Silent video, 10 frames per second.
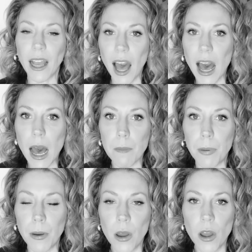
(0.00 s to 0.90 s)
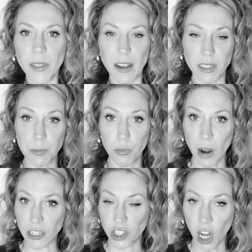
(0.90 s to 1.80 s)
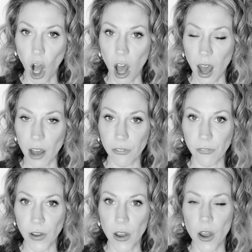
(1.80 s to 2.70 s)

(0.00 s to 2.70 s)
up, there was brushing off,